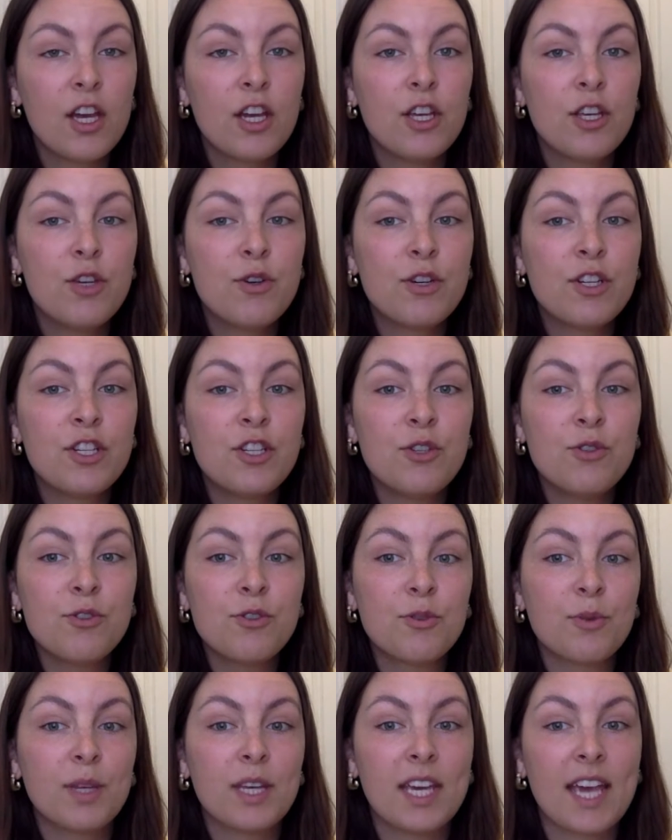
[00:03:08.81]
You can
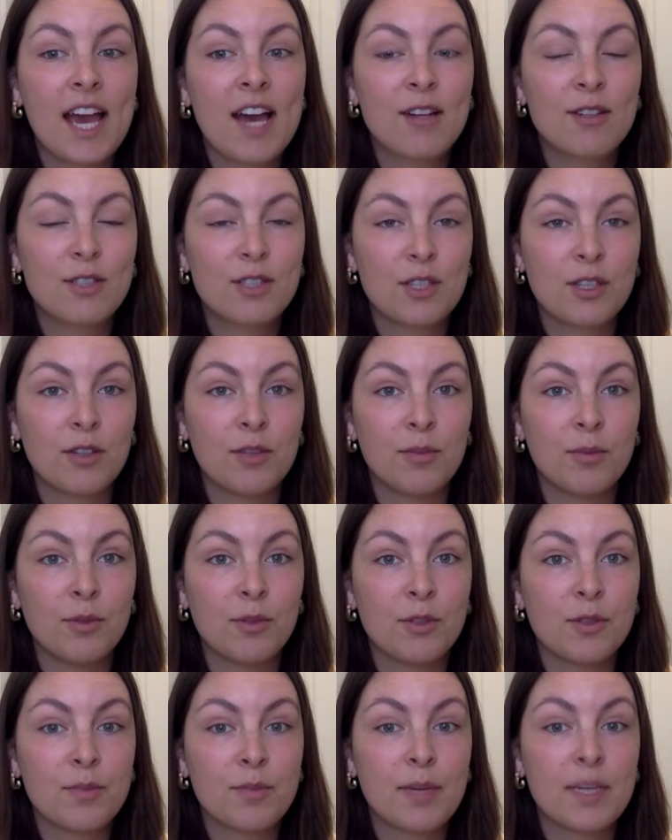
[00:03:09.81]
usually count
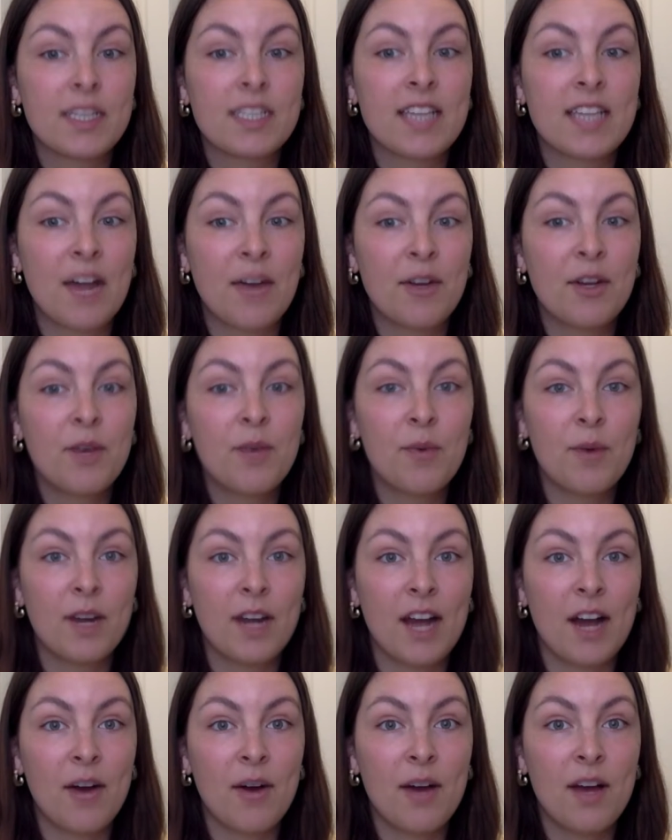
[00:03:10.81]
syllables by sounding a word
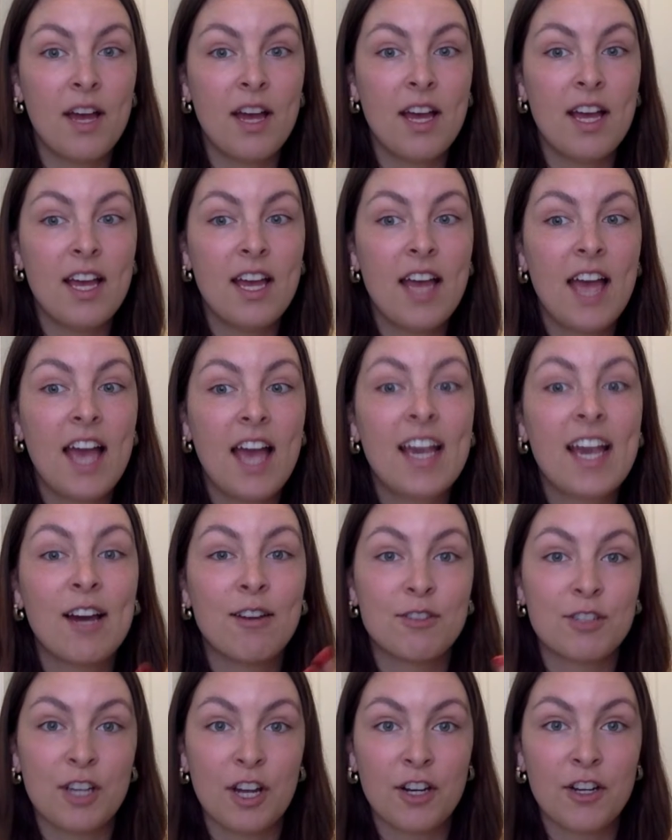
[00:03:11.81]
out and
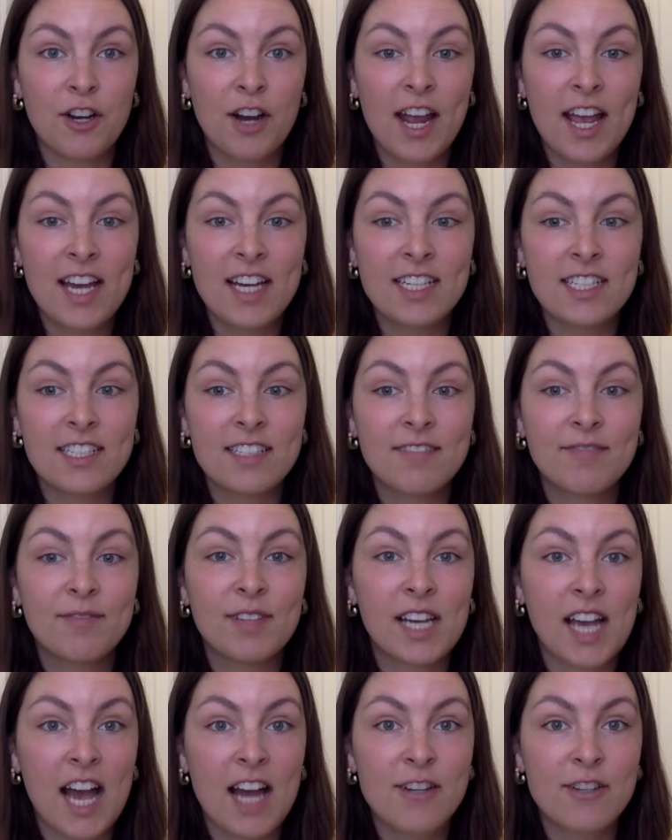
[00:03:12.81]
counting on your hand, like
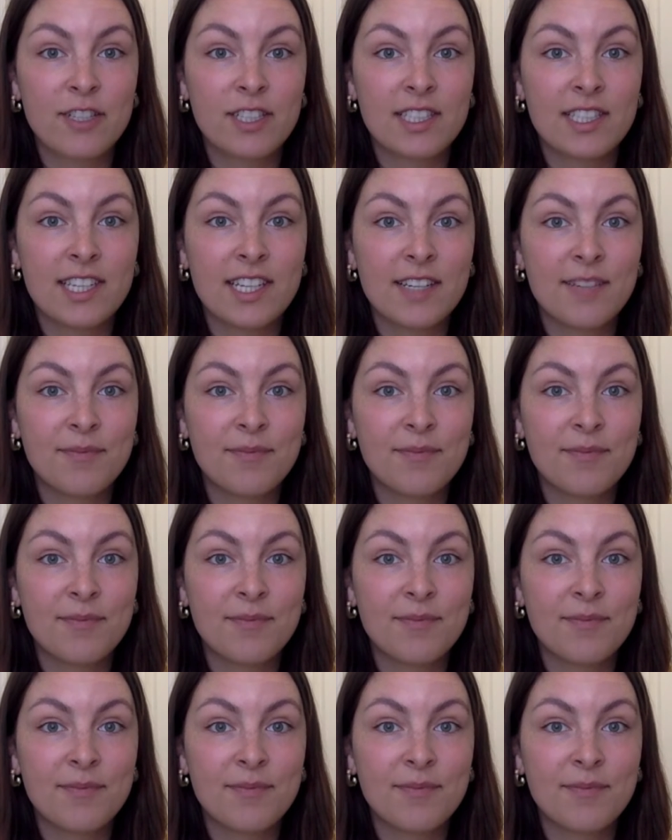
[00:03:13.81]
I just did.